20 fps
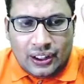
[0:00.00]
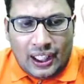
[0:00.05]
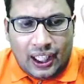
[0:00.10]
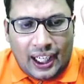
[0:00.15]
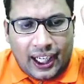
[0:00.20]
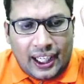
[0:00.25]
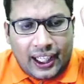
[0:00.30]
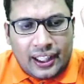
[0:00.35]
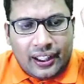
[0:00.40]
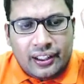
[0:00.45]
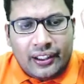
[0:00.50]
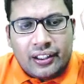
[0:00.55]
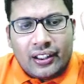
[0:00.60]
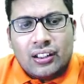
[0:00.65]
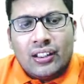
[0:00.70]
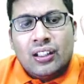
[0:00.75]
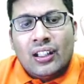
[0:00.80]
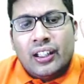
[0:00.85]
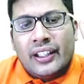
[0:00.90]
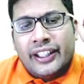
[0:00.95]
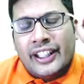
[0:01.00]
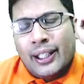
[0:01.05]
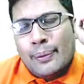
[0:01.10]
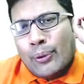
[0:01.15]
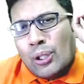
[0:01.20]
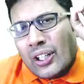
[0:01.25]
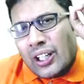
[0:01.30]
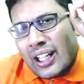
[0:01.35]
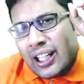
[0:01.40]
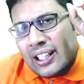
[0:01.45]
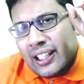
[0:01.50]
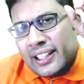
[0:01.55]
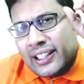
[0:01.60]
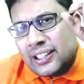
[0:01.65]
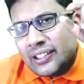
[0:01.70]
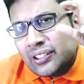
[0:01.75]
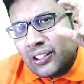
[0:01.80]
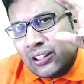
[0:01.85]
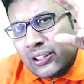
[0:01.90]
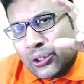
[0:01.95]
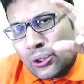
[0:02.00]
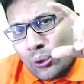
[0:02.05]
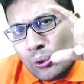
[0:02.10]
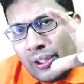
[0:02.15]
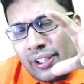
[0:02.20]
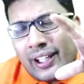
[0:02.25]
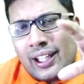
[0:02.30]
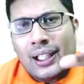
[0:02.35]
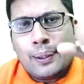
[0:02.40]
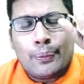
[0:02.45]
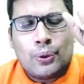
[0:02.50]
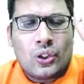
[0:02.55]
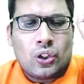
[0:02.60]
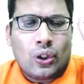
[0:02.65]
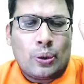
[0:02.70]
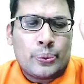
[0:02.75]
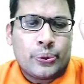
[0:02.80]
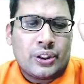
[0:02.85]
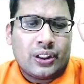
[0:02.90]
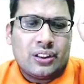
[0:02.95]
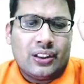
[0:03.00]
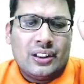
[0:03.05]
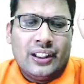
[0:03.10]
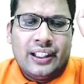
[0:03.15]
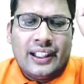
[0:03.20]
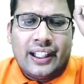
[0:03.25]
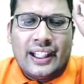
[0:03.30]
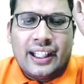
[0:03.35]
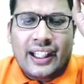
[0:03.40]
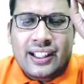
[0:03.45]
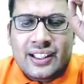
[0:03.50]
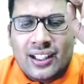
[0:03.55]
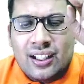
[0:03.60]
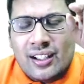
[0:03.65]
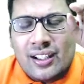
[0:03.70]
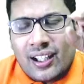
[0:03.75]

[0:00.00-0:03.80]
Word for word: And hemodialysis also a treatment option. Exchange